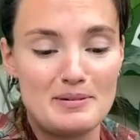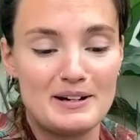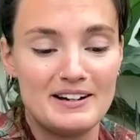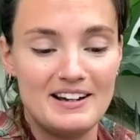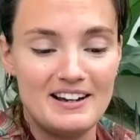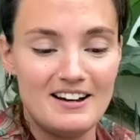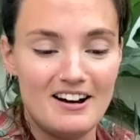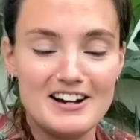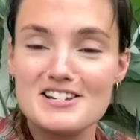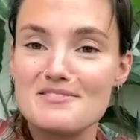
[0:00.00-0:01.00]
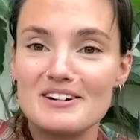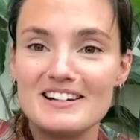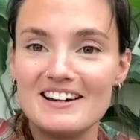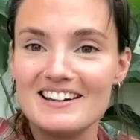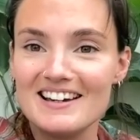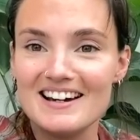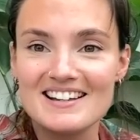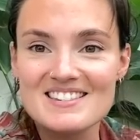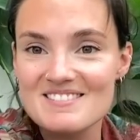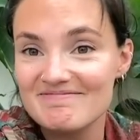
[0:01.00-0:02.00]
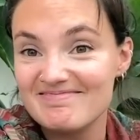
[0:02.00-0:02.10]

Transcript: But I just really like it and